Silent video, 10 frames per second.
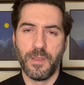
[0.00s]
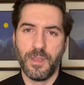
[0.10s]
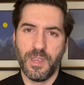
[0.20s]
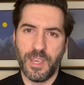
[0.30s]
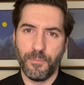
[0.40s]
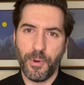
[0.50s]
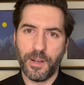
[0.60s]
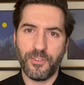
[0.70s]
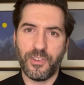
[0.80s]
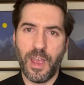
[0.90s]
In
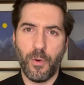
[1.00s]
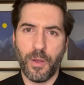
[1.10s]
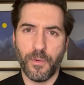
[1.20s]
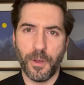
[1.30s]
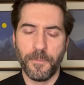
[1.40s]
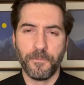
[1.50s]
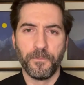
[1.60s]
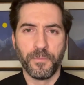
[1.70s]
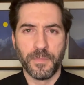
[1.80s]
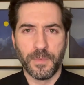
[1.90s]
practice, however,
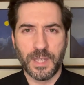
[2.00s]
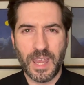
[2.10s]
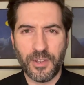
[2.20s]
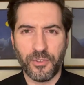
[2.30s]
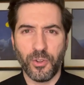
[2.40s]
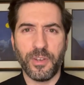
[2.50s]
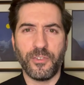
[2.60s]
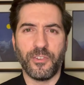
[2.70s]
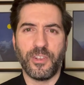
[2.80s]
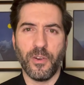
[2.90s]
it's not
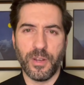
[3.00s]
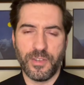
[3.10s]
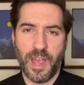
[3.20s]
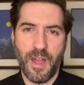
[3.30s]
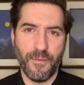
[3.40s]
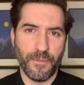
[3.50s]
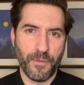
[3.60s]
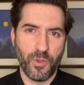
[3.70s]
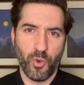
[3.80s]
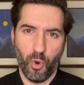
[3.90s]
necessary to have
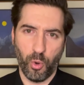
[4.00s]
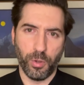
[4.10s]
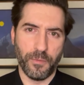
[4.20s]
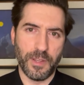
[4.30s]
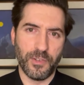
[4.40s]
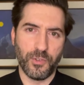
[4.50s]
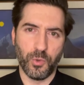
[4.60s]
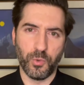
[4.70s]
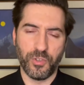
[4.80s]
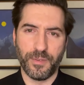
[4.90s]
all of these
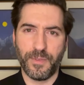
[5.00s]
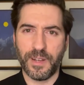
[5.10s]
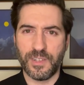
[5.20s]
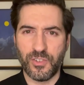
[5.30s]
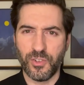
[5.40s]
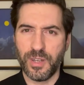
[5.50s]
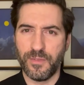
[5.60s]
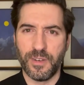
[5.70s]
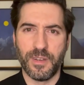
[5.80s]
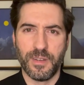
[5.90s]
tools. In fact, it's not
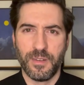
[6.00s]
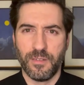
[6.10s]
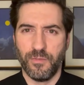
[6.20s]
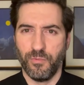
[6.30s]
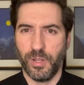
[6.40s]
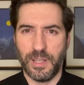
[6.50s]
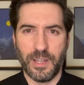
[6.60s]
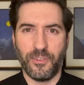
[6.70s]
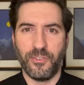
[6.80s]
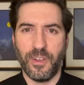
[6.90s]
even really
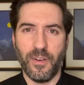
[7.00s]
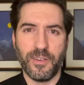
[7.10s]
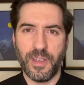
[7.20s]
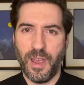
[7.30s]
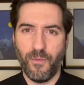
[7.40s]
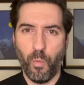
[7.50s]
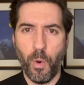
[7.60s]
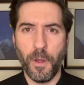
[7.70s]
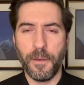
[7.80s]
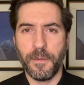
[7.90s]
necessary to have
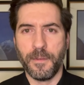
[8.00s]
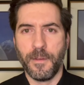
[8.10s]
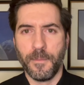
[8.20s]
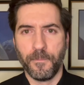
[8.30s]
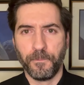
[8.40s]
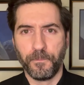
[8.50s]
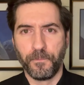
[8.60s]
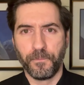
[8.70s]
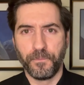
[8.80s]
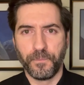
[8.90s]
one.
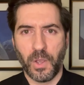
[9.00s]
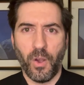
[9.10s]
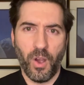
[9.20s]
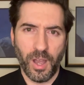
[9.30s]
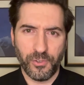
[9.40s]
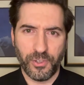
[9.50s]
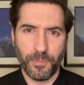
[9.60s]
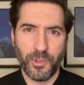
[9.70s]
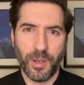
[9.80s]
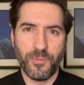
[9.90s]
I
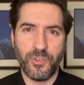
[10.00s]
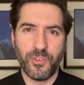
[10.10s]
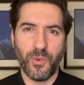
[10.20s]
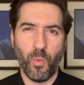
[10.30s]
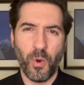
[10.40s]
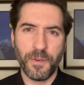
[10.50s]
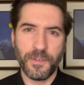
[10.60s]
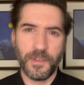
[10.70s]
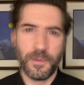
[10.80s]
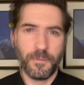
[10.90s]
sometimes use a
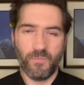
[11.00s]
wand.